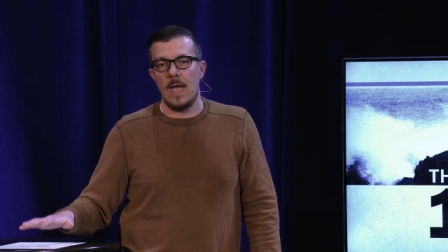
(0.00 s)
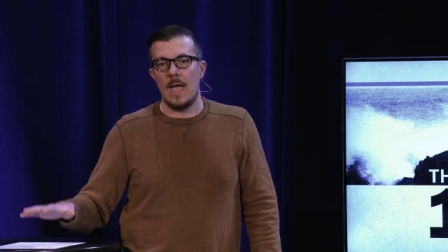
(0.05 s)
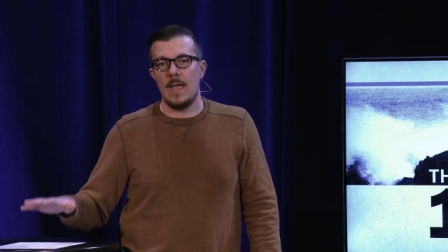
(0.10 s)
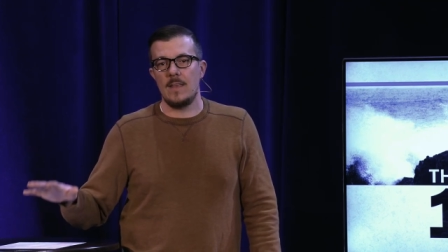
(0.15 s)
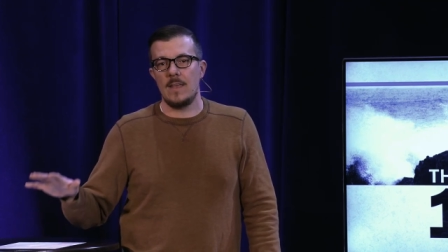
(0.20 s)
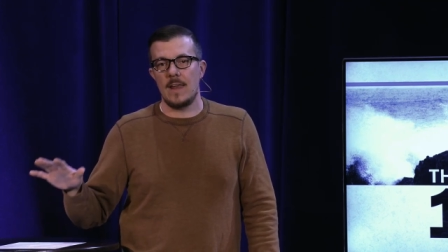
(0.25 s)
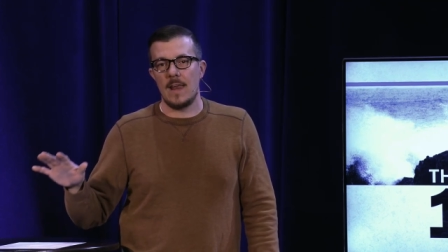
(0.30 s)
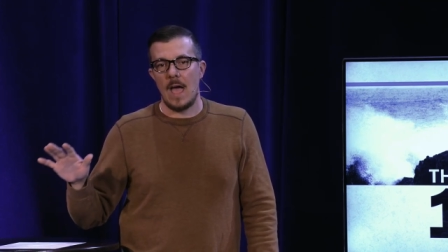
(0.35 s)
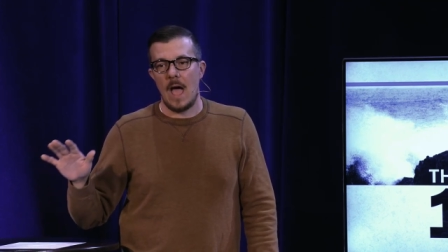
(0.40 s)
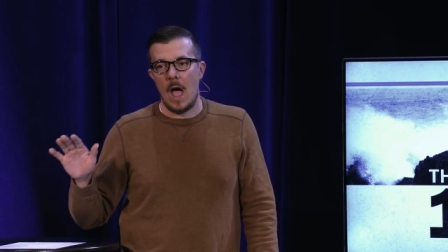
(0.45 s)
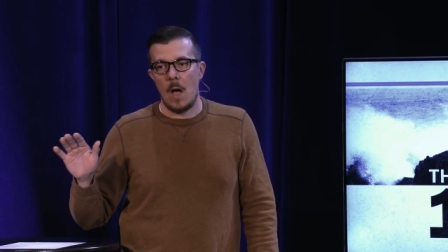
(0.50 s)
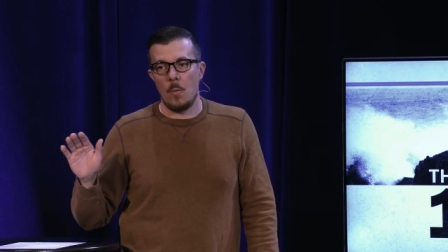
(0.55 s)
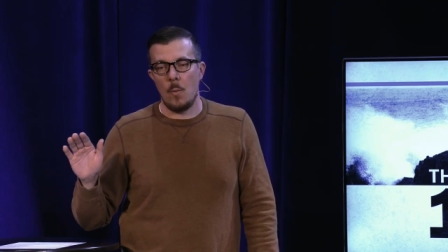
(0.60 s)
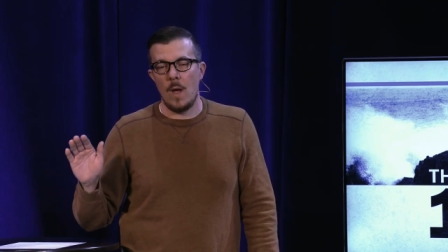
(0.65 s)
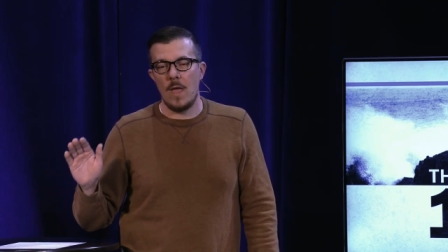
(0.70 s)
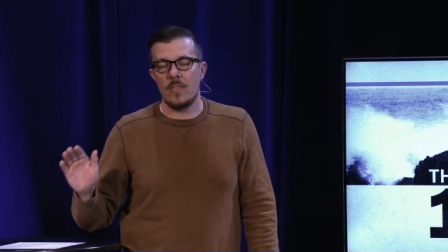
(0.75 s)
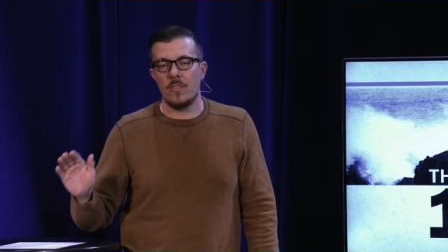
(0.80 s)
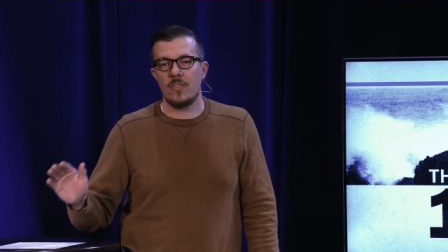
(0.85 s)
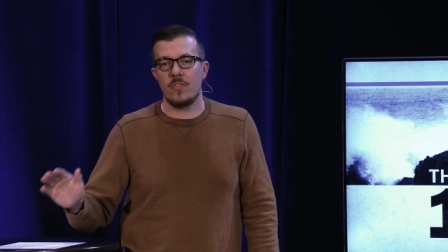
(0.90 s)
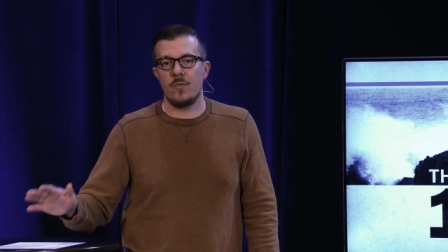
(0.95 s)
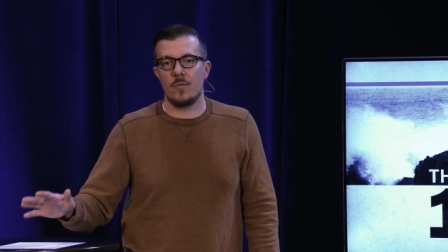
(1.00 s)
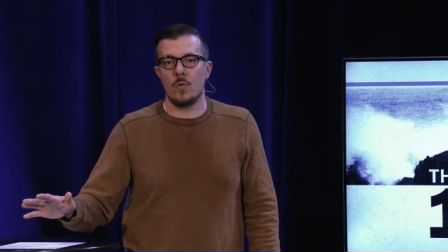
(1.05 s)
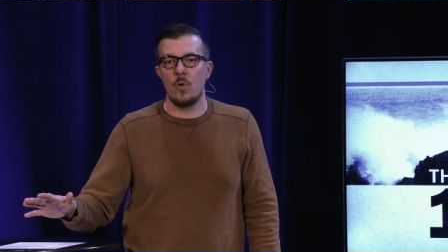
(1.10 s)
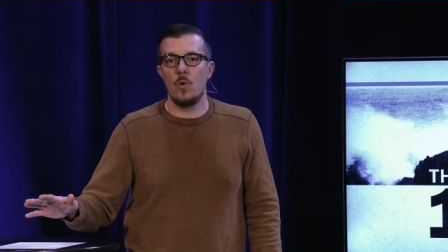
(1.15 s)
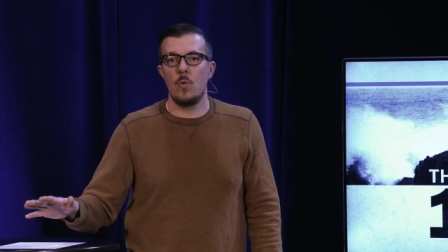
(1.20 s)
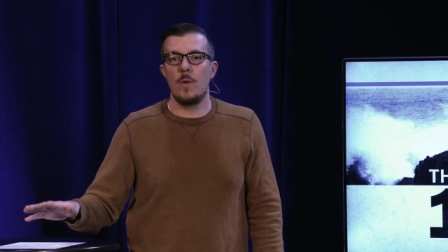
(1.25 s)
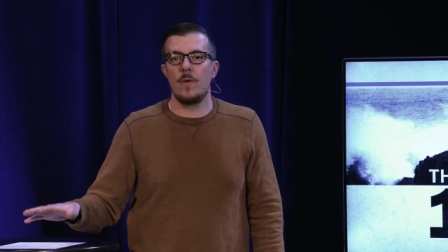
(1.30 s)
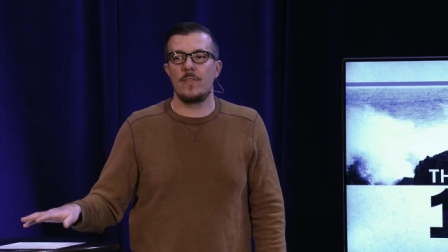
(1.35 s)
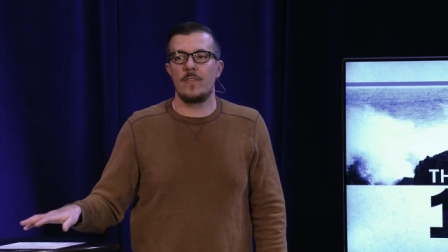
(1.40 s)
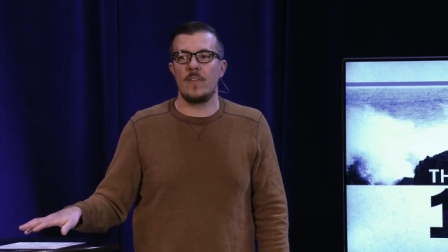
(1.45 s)
And yet I went
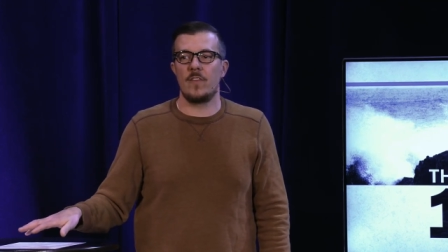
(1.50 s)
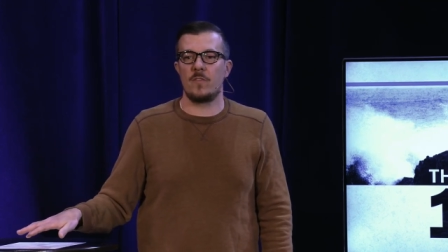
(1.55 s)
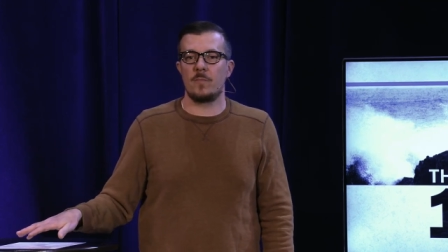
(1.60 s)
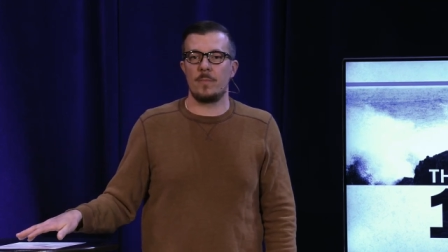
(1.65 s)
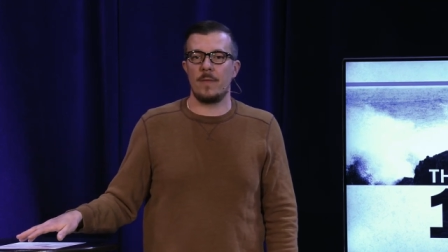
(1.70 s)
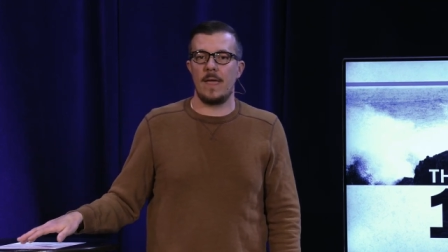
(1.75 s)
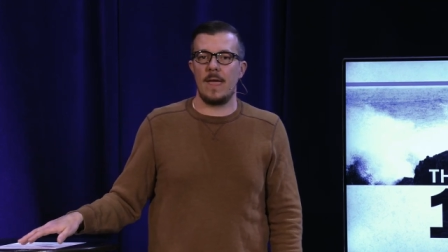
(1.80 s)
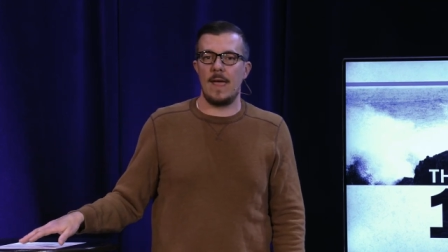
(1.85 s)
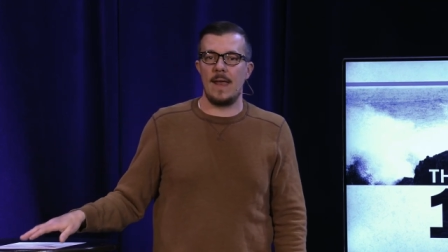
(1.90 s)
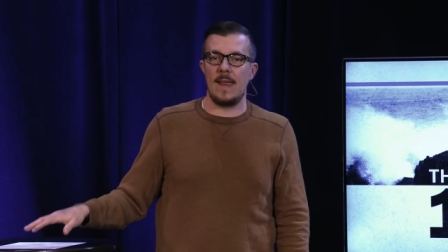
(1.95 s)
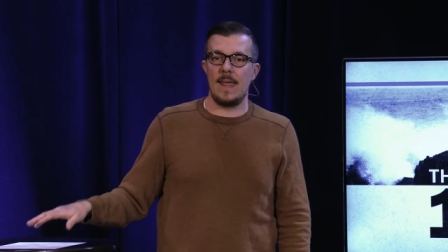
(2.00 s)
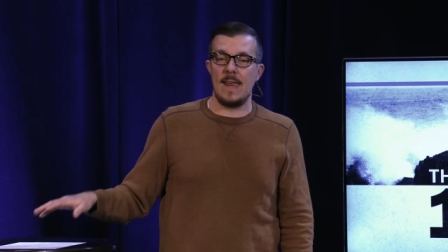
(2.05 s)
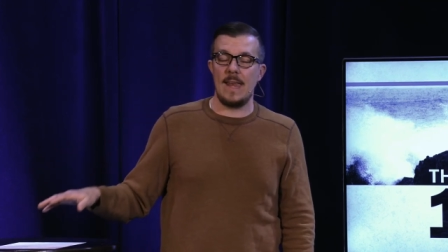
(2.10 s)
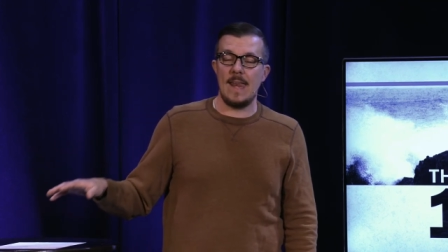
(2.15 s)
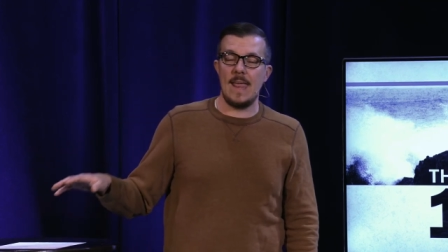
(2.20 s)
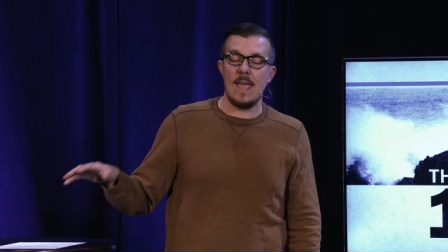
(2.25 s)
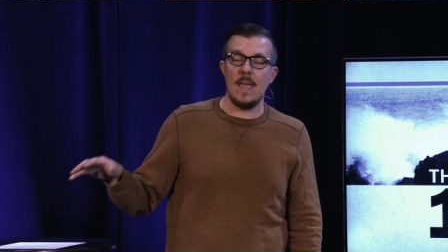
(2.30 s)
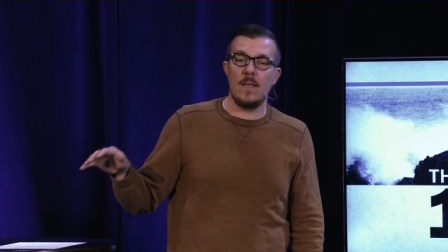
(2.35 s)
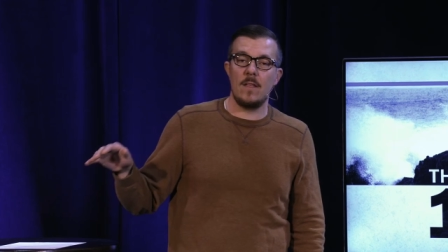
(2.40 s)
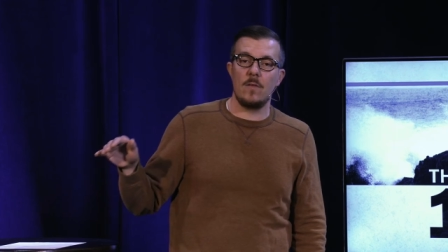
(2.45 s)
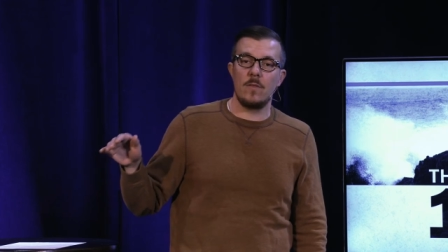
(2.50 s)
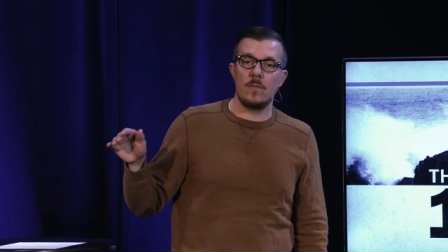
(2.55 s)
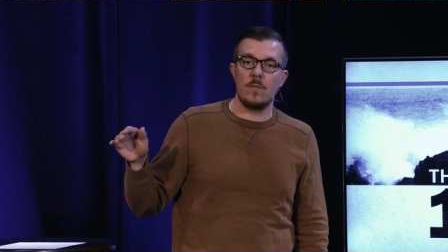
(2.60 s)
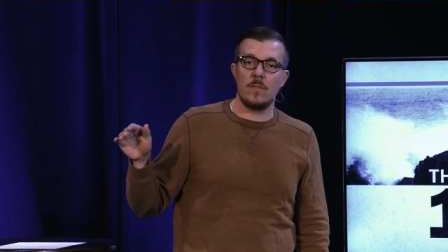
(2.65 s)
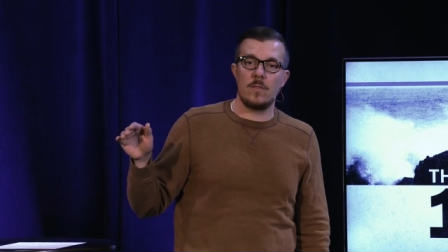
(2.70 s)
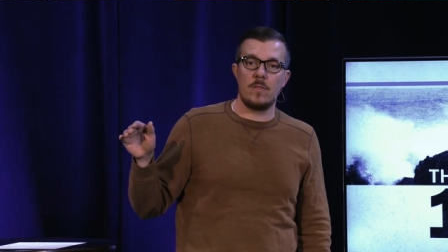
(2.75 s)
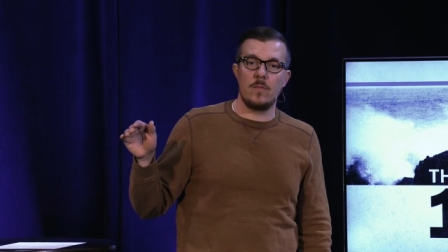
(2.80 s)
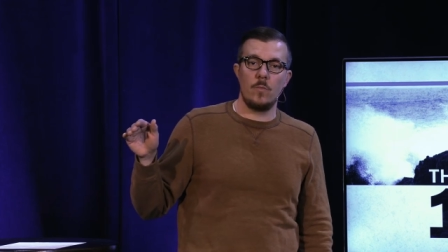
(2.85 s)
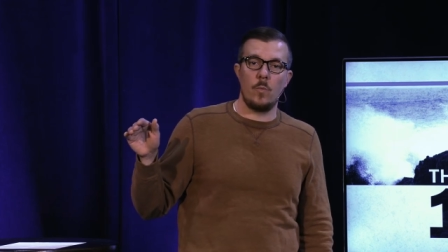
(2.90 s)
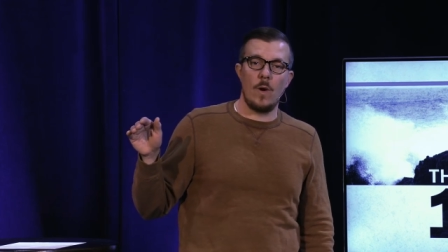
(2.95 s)
through with this plan and it
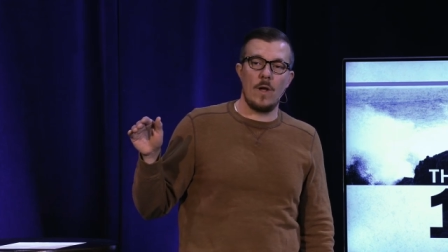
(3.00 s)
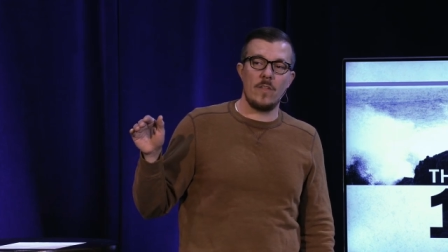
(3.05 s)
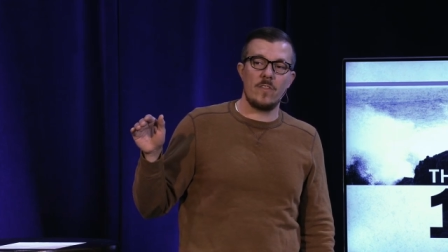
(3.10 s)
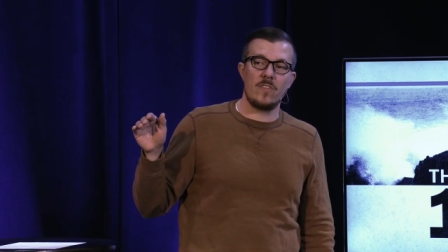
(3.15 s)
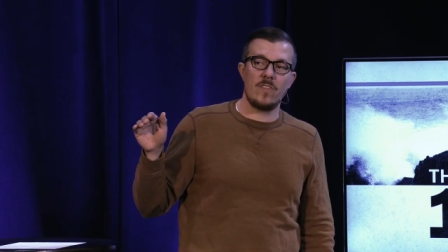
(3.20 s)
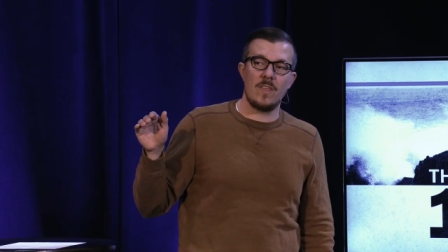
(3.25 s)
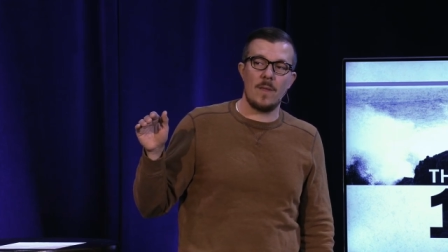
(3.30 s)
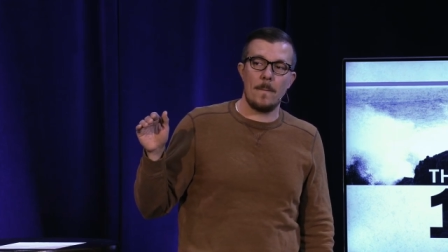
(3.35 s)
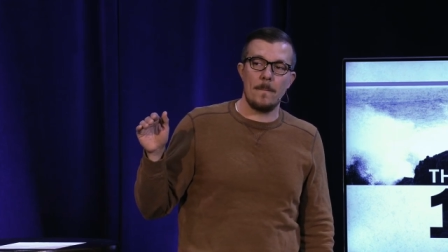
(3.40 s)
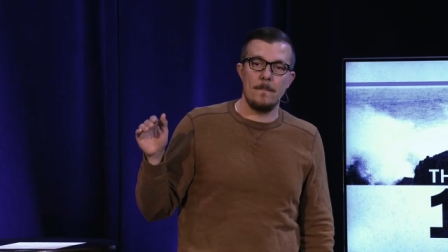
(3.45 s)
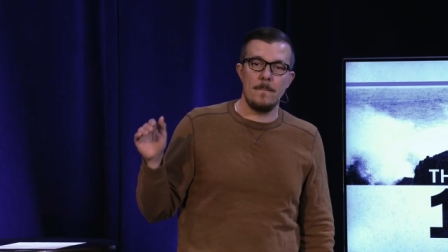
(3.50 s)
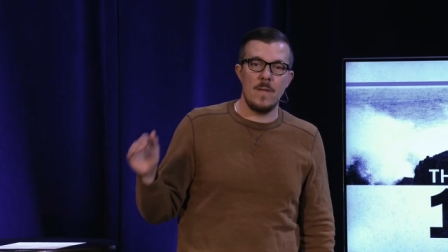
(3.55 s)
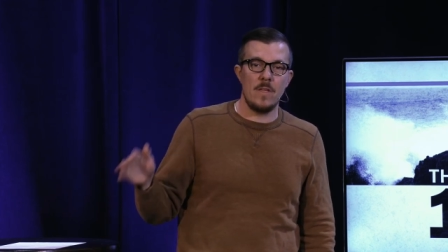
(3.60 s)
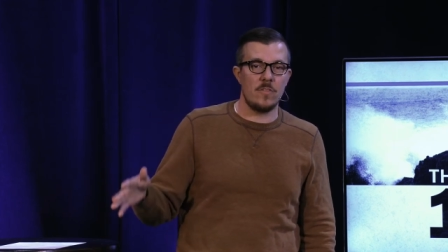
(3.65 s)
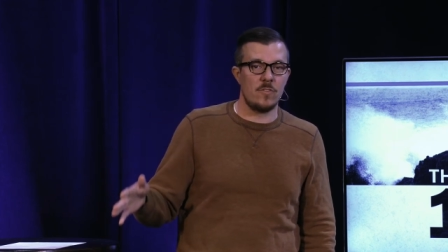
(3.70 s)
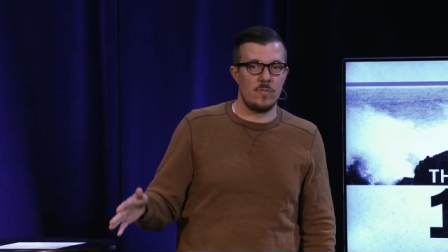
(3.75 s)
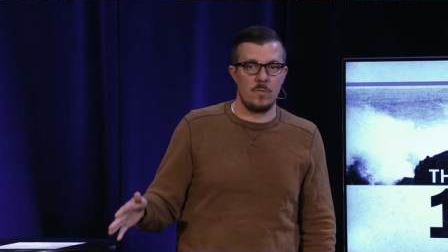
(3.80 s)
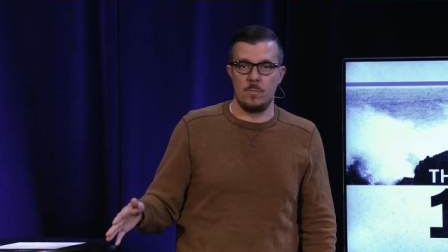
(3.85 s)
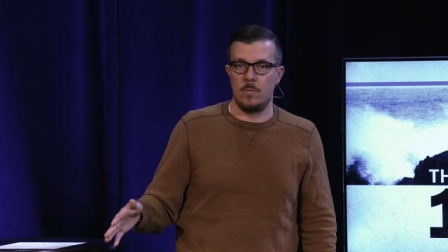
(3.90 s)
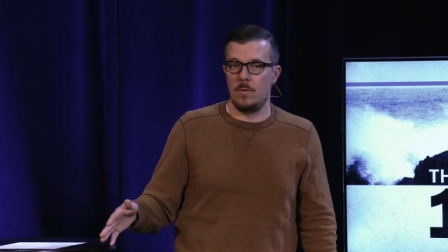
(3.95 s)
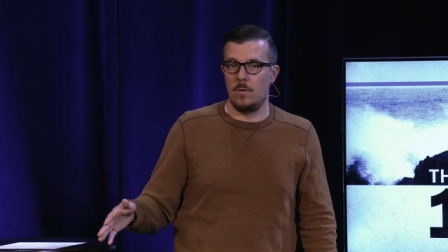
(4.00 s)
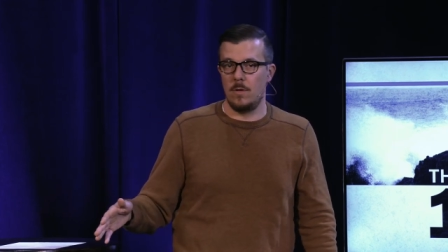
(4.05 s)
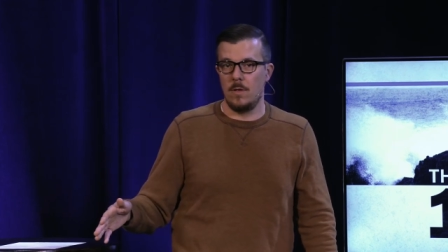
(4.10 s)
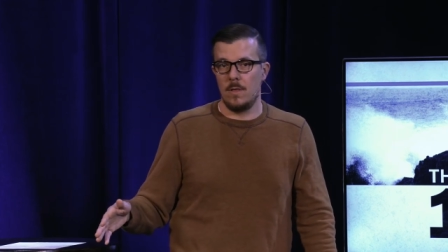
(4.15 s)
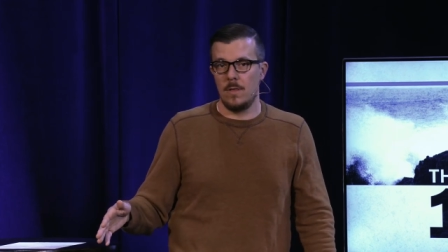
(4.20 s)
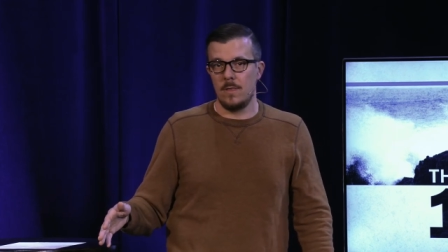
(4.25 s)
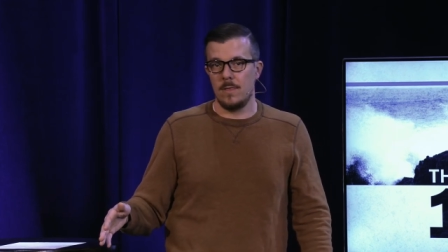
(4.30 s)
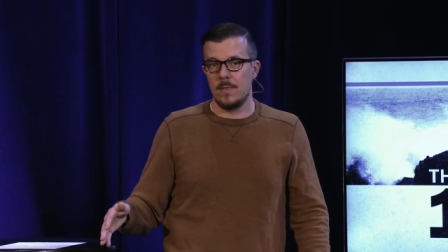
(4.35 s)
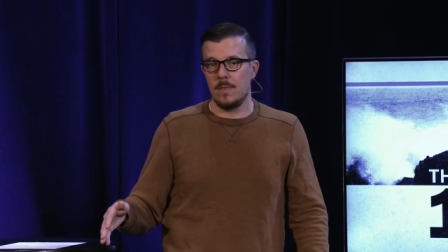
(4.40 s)
was miserable.